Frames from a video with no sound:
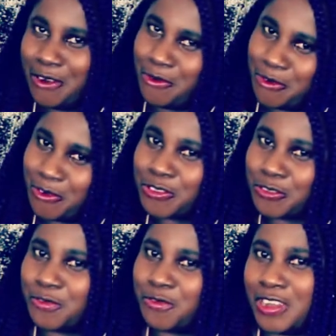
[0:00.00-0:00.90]
will go
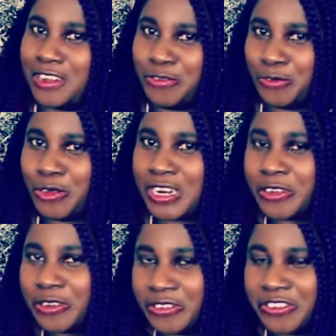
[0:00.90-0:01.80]
so far to other
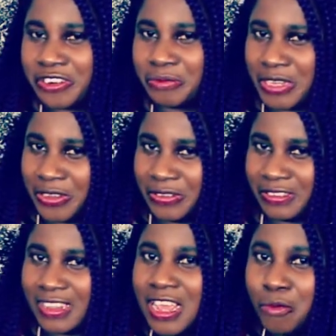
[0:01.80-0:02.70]
country
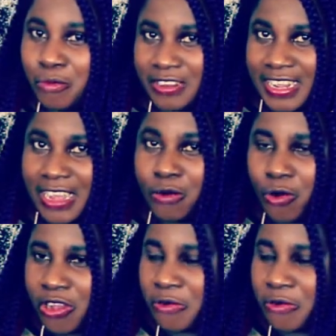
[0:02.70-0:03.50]
but I can work